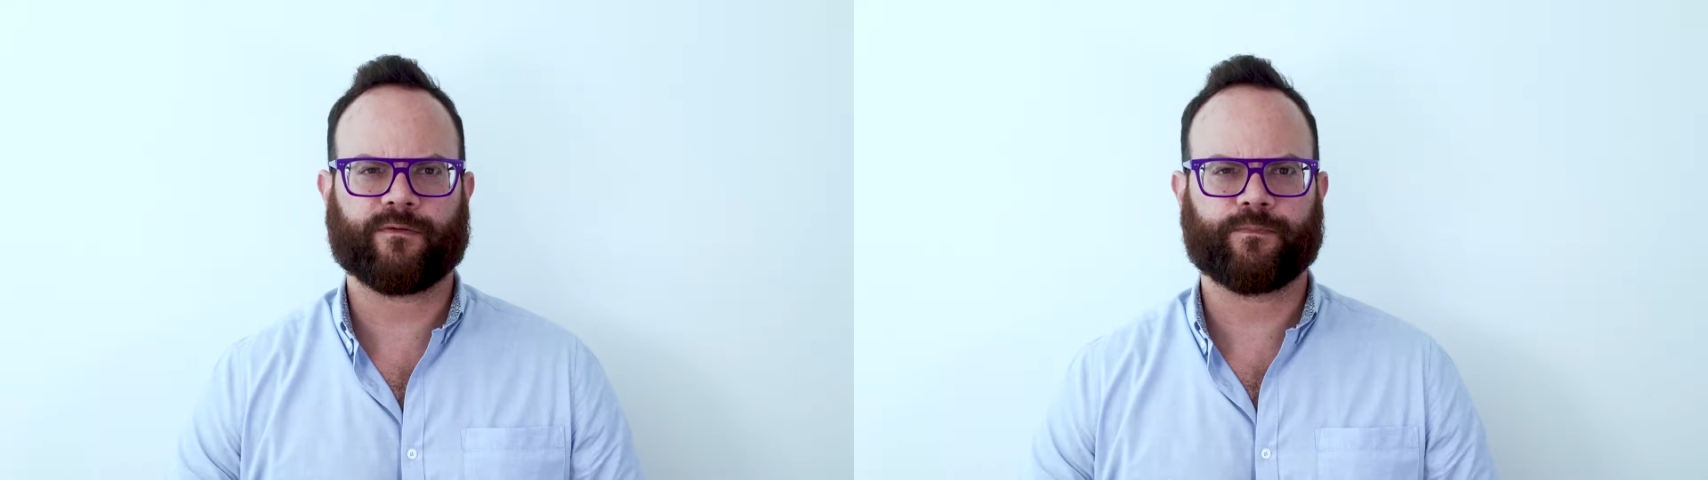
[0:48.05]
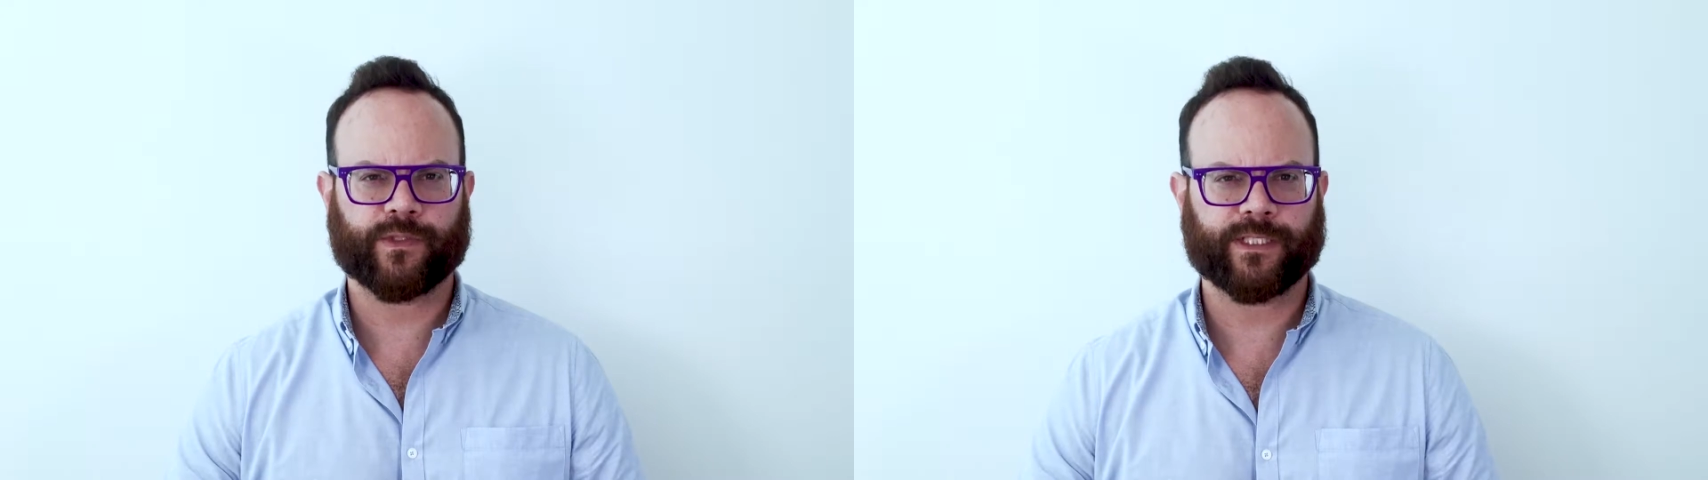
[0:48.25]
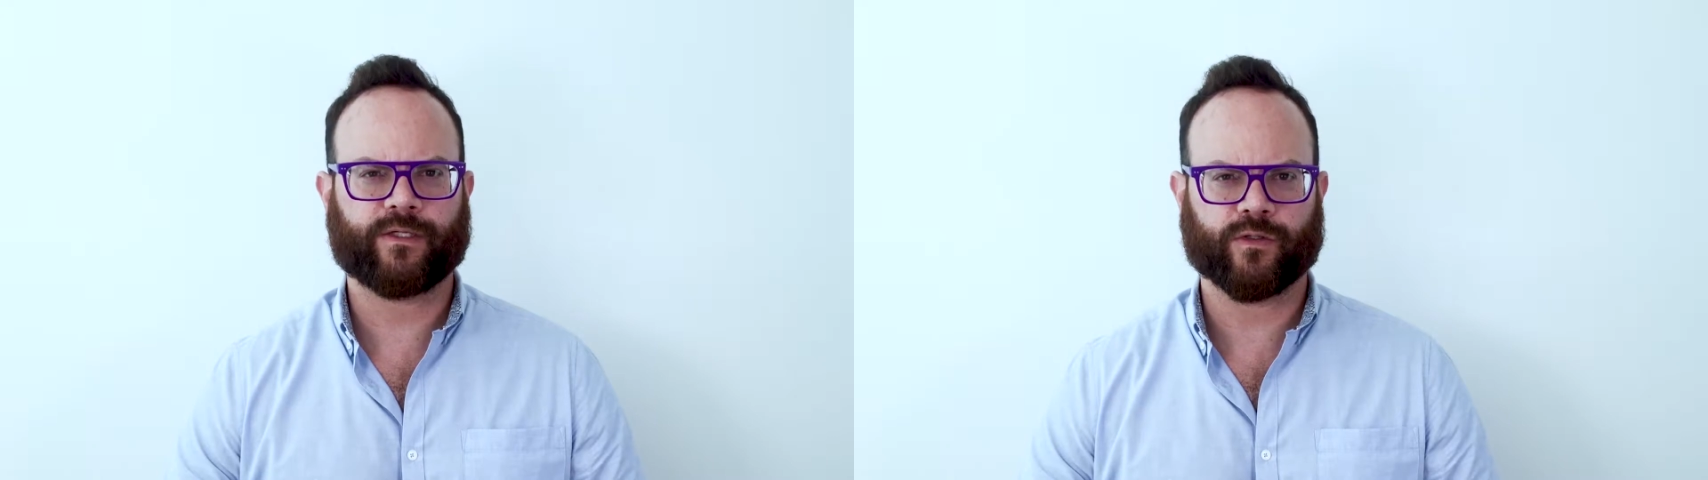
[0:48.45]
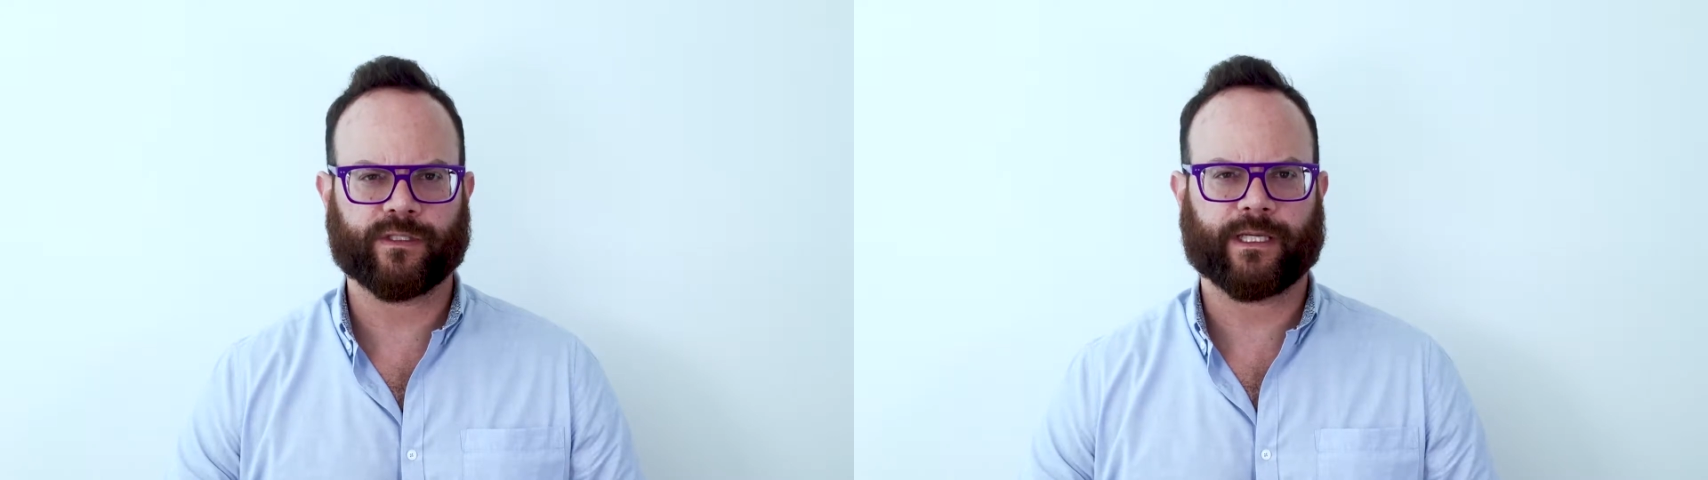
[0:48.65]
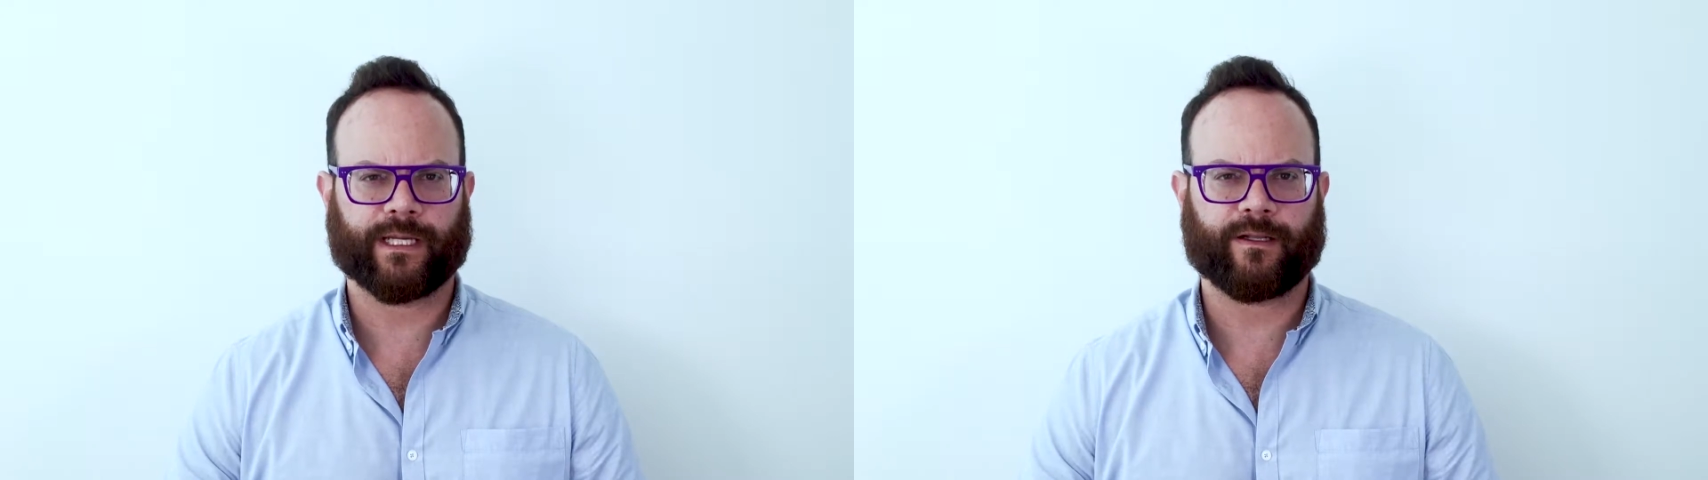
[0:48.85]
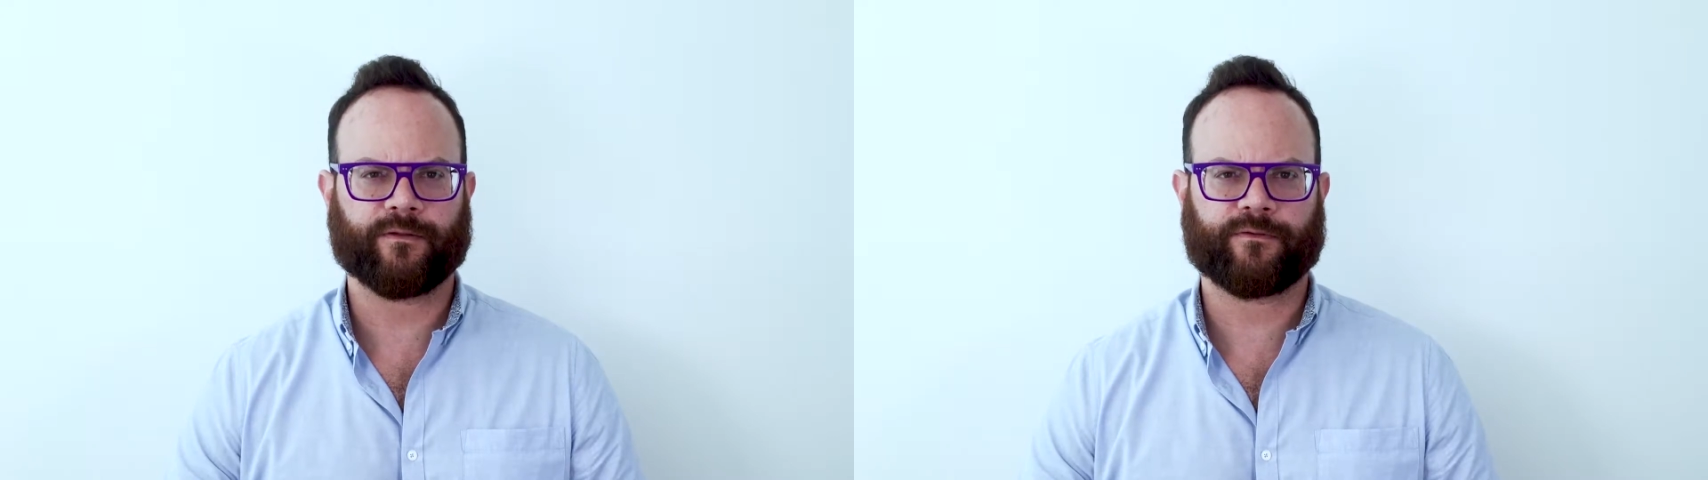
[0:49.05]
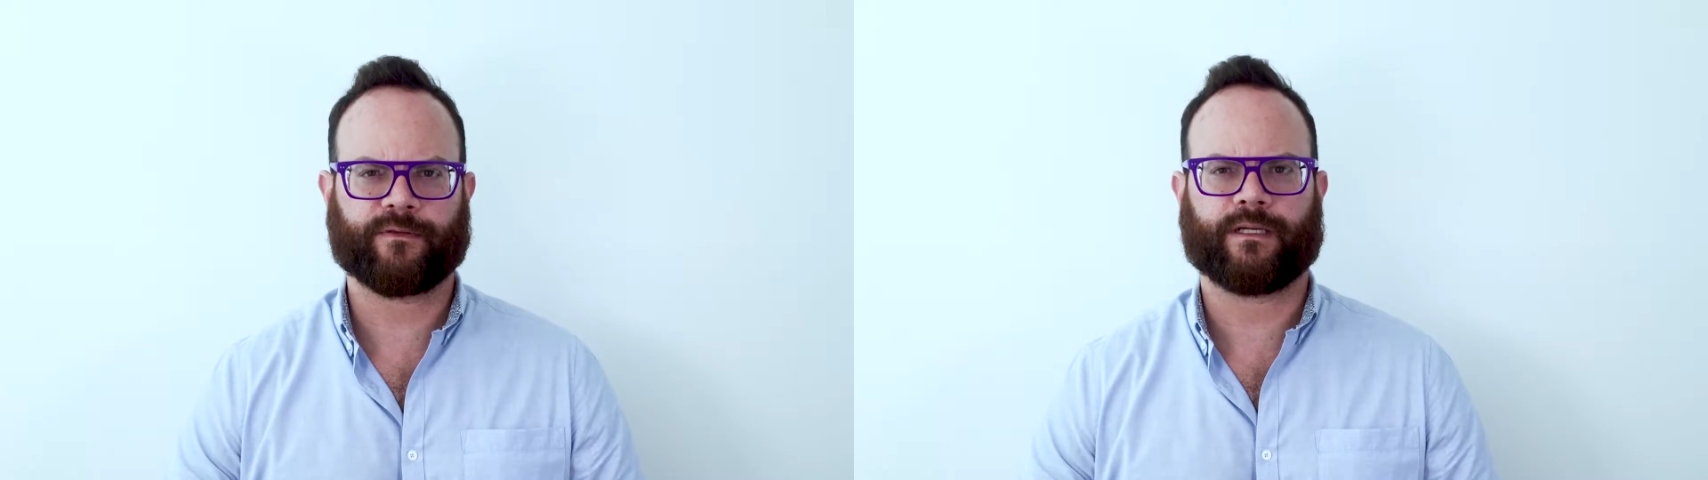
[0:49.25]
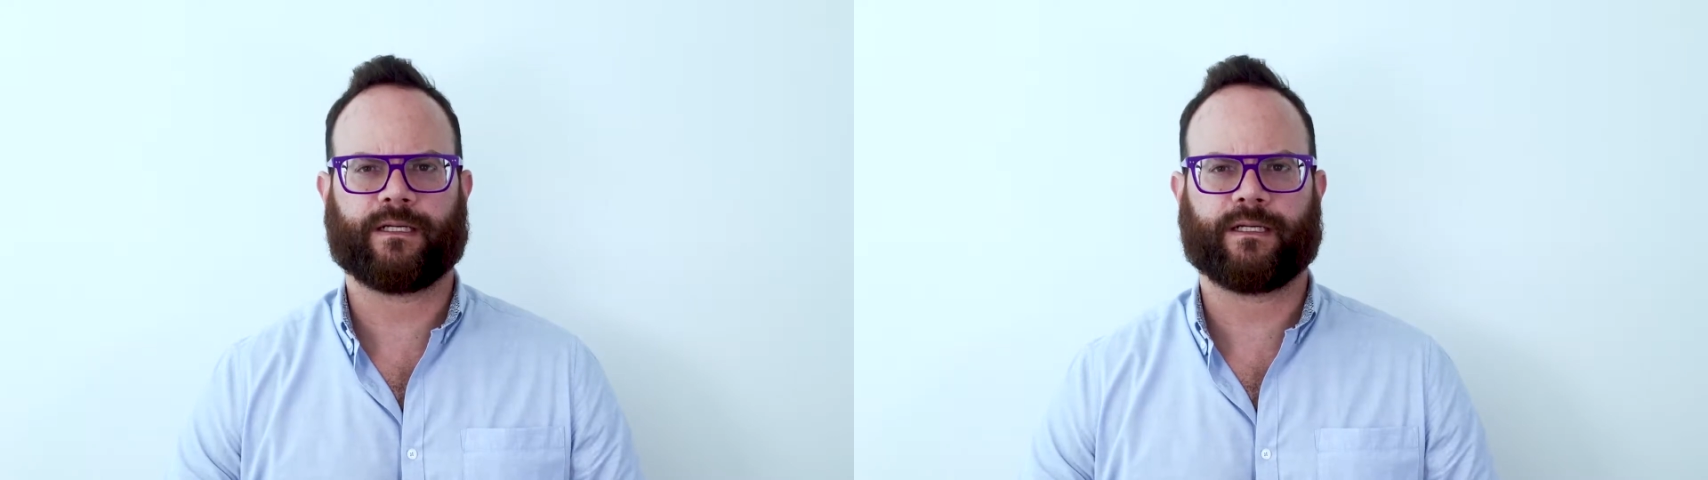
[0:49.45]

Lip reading: a pretty good health,